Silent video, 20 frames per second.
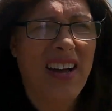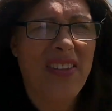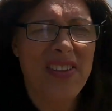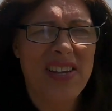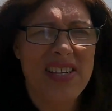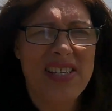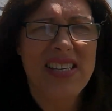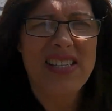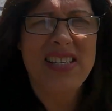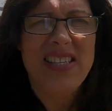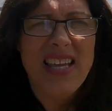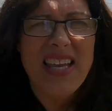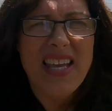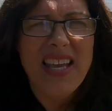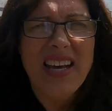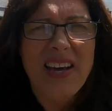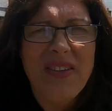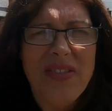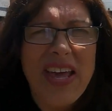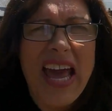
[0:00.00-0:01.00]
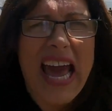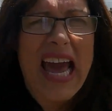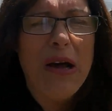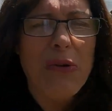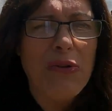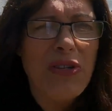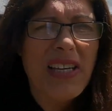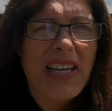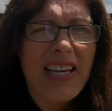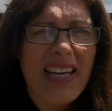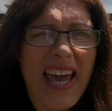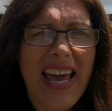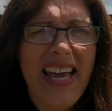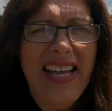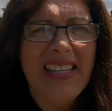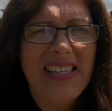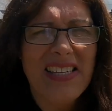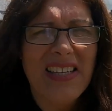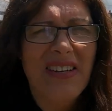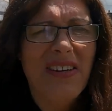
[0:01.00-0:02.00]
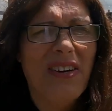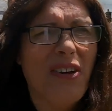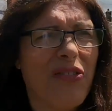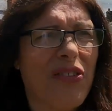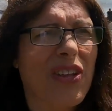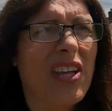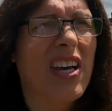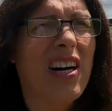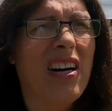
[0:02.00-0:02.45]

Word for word: And this is the, uh, the outer gate of the